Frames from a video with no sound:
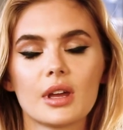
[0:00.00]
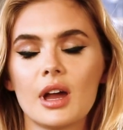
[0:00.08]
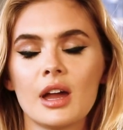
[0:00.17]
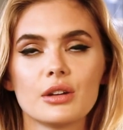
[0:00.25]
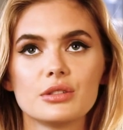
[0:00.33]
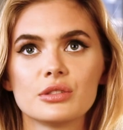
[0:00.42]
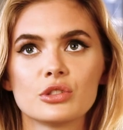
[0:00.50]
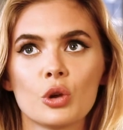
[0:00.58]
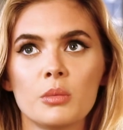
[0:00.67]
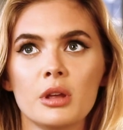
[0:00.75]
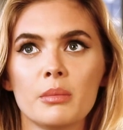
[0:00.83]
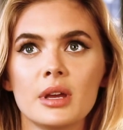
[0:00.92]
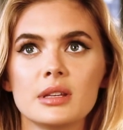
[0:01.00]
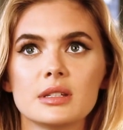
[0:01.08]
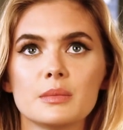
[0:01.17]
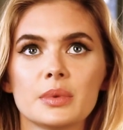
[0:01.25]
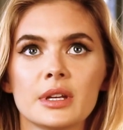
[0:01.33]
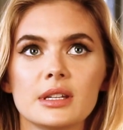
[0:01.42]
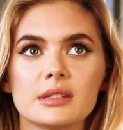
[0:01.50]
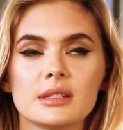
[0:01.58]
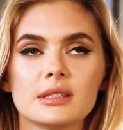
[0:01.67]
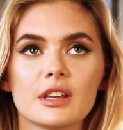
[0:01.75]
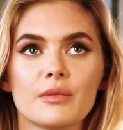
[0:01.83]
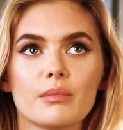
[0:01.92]
I go to so many amazing
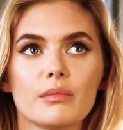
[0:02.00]
places.